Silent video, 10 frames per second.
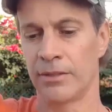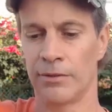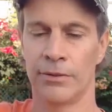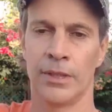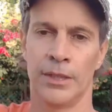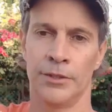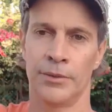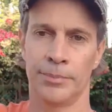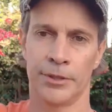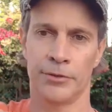So you're
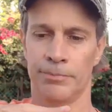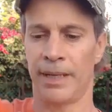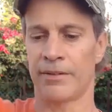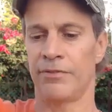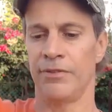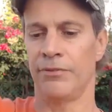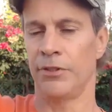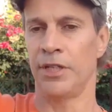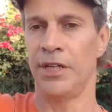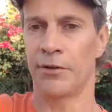gonna put your back
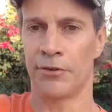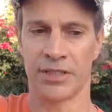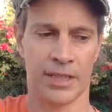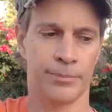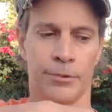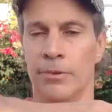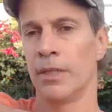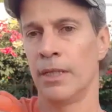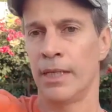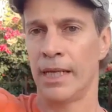foot here, for example,
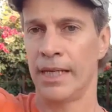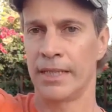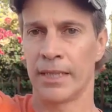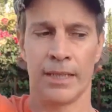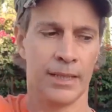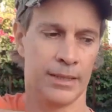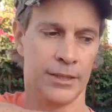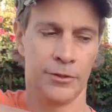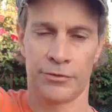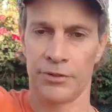and
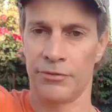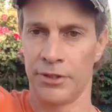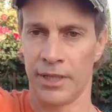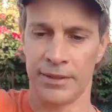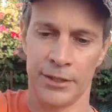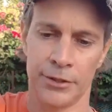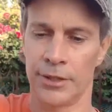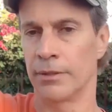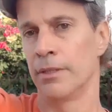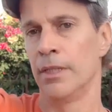your front foot, and then
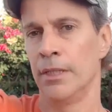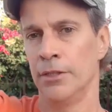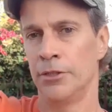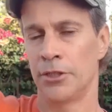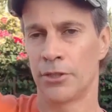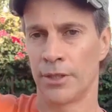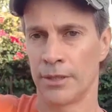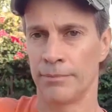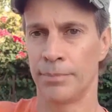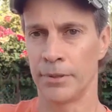you're just
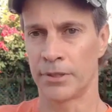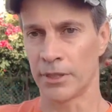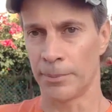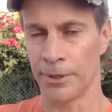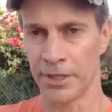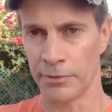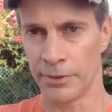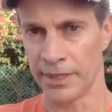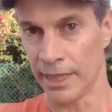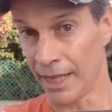gonna start putting
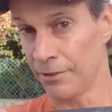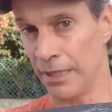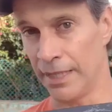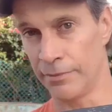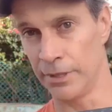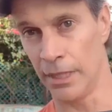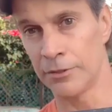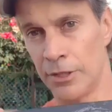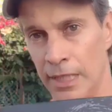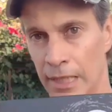with the other leg, with the
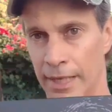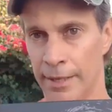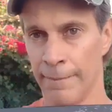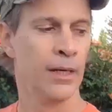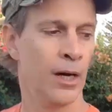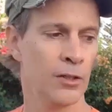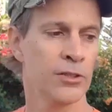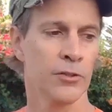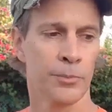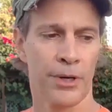alternate leg.
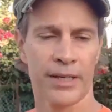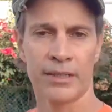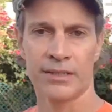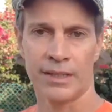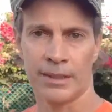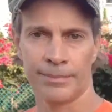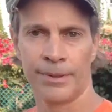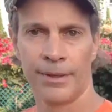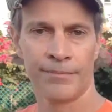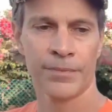Also, the bracket setup
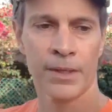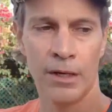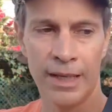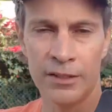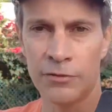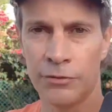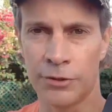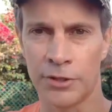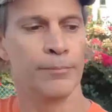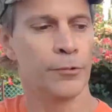allows
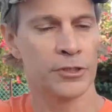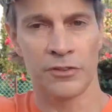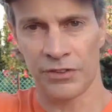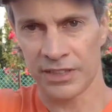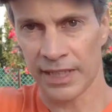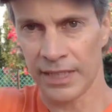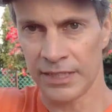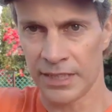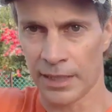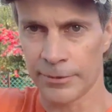for more sophisticated
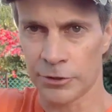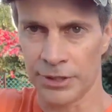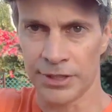geometry.